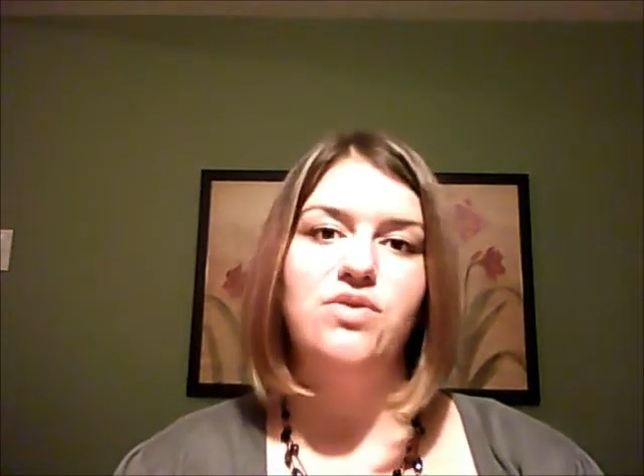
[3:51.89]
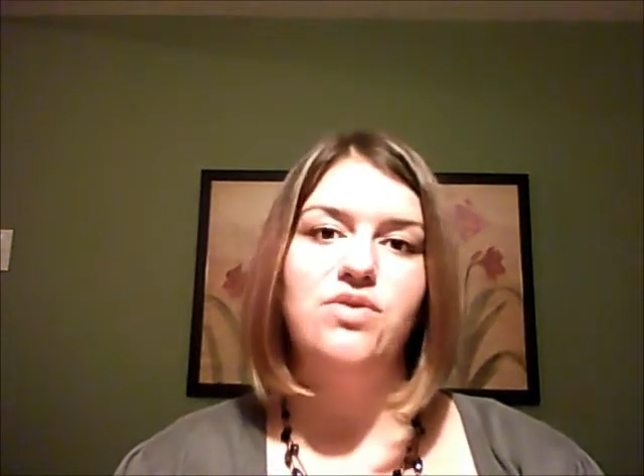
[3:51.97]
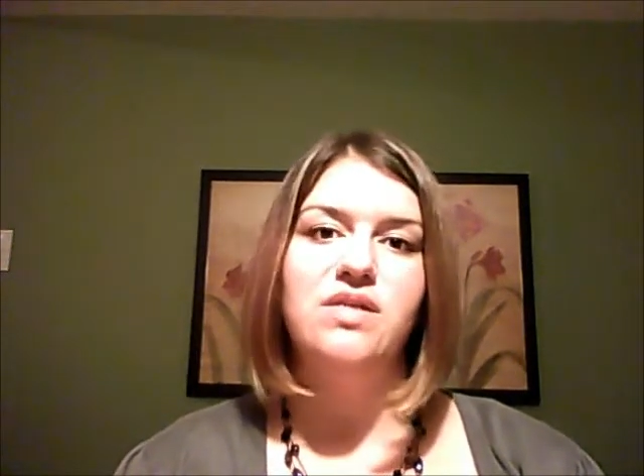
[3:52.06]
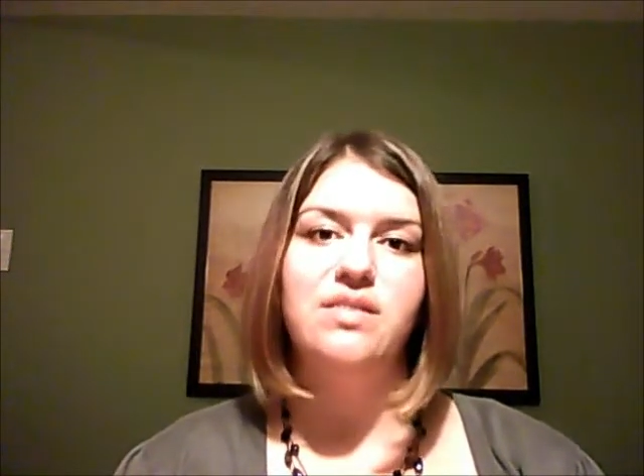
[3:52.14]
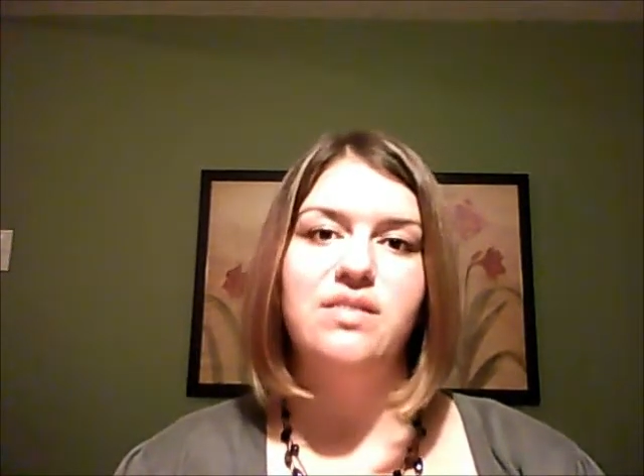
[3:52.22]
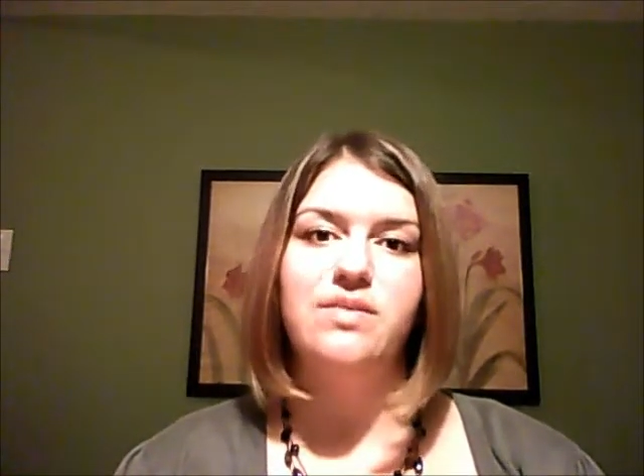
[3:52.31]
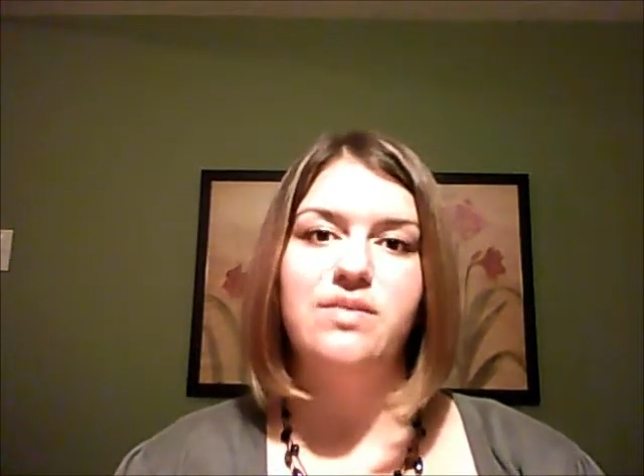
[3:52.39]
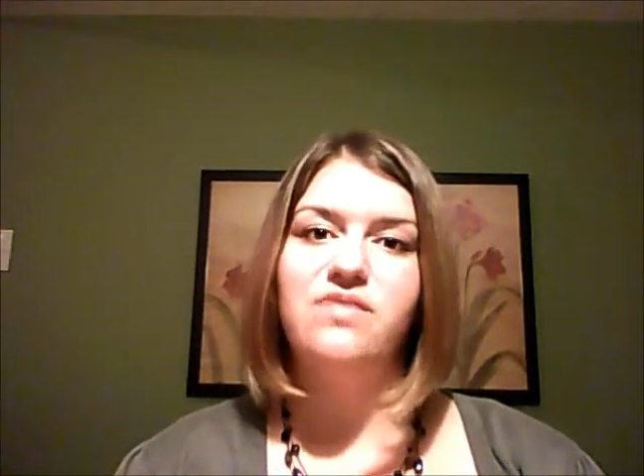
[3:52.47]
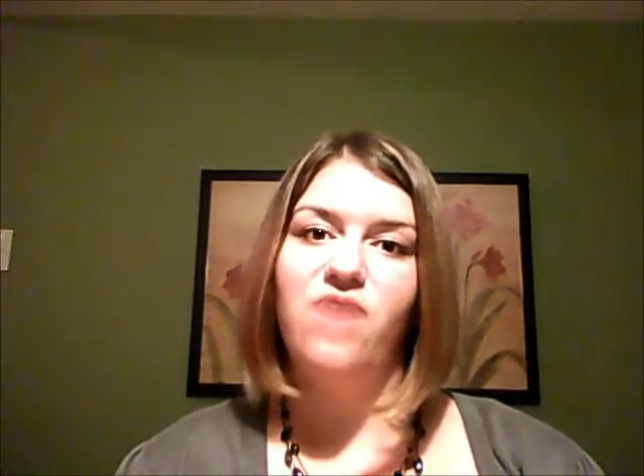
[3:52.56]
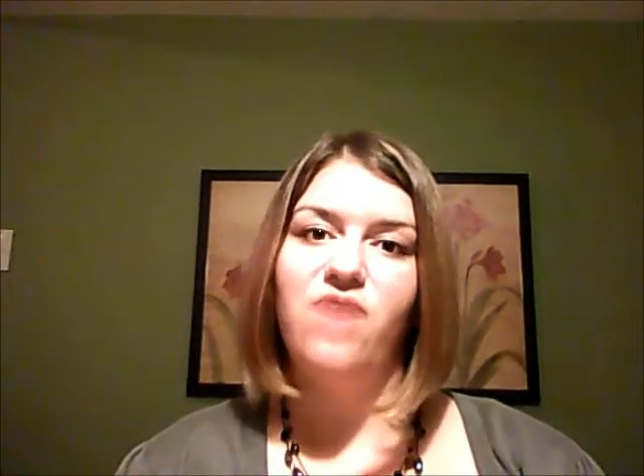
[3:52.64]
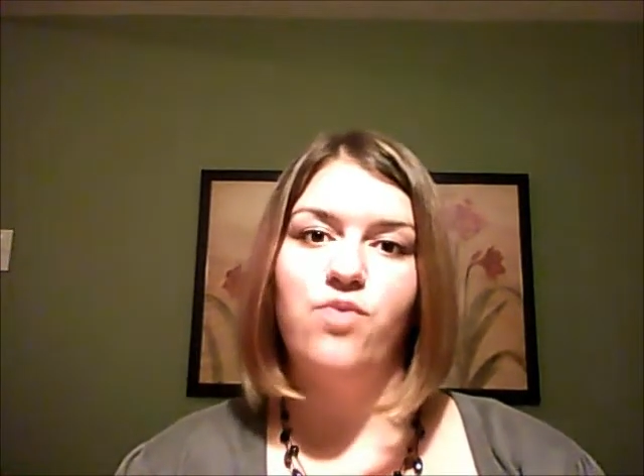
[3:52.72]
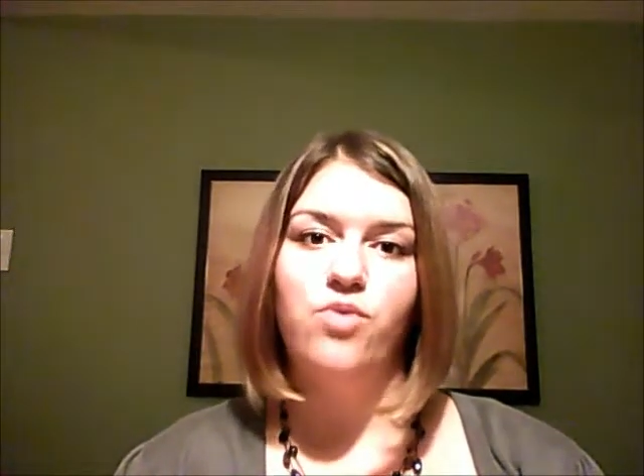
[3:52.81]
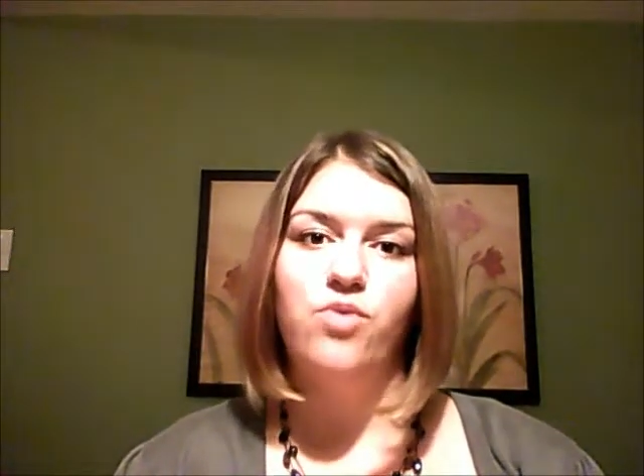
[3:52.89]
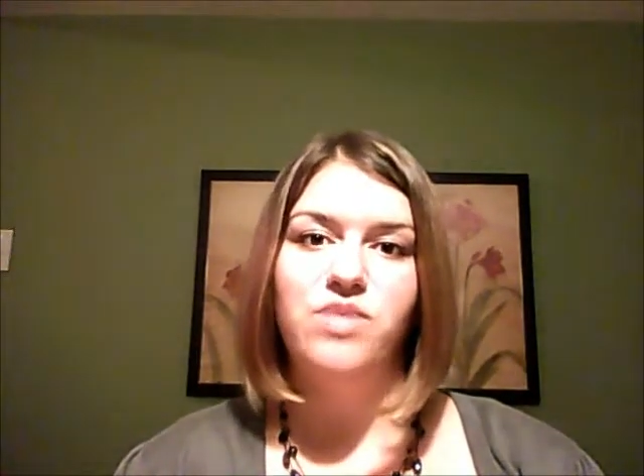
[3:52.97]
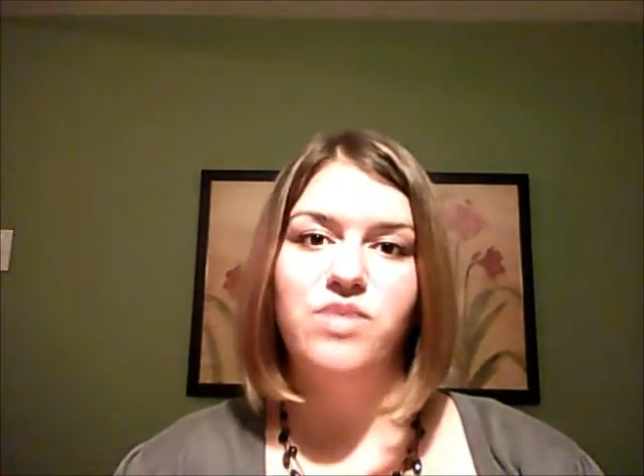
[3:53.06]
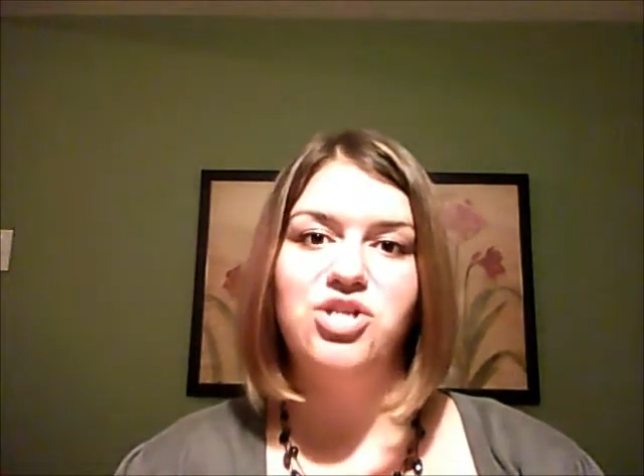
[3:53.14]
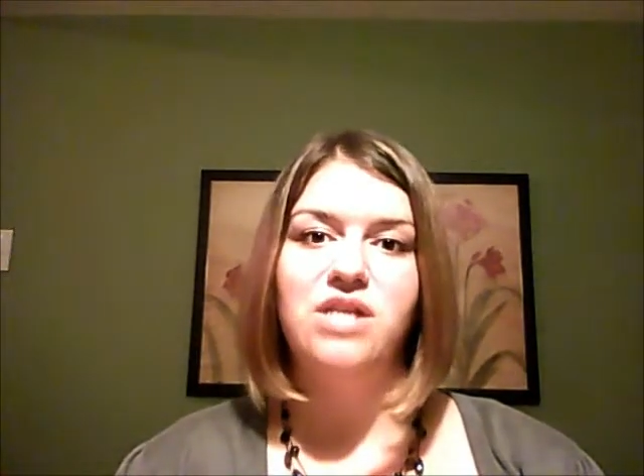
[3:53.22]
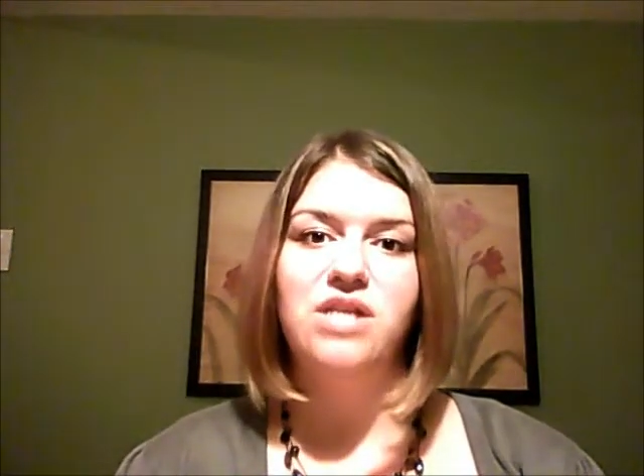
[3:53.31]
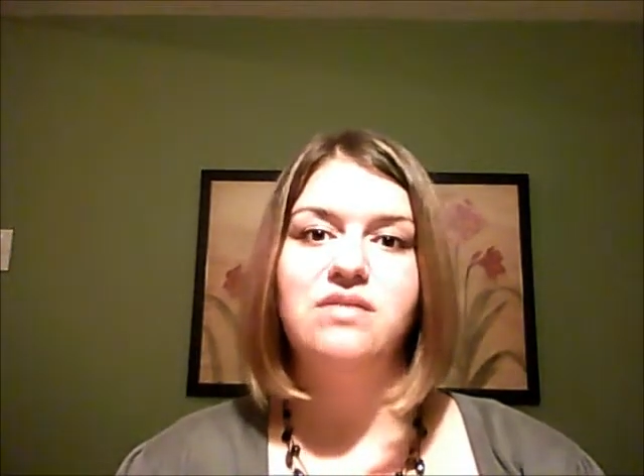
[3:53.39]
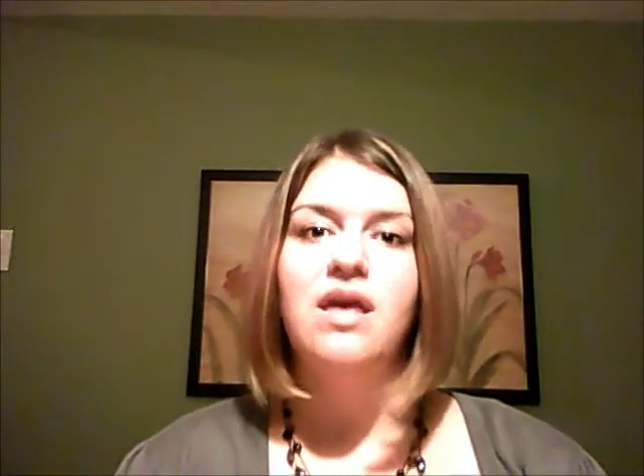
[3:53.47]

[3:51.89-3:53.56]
the Assemblies of God World Missions,